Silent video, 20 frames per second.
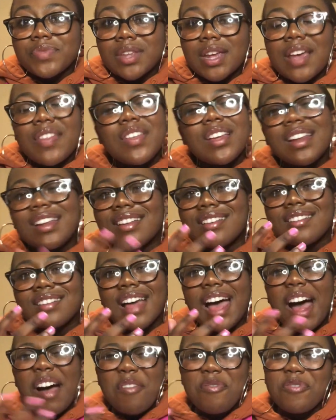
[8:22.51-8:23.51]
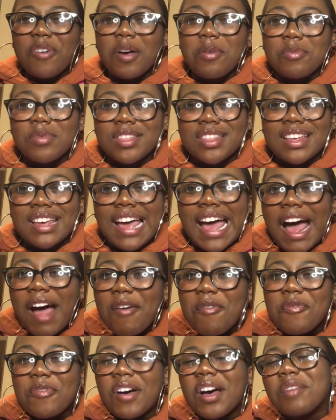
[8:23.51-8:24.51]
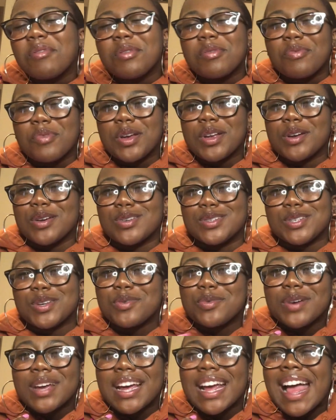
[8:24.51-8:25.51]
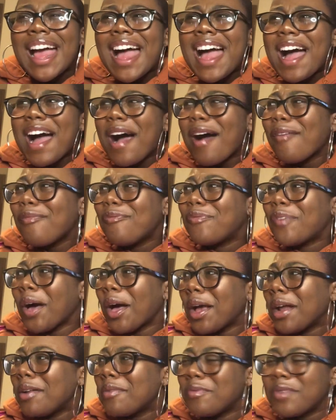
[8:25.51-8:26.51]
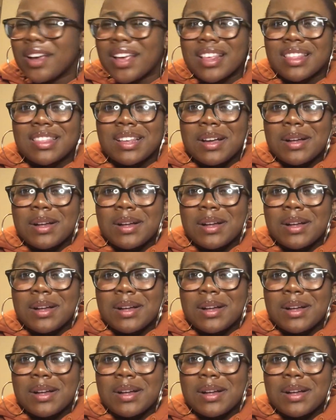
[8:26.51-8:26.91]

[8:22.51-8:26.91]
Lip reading: And then have fun with it. Have fun with what you're doing. Have fun with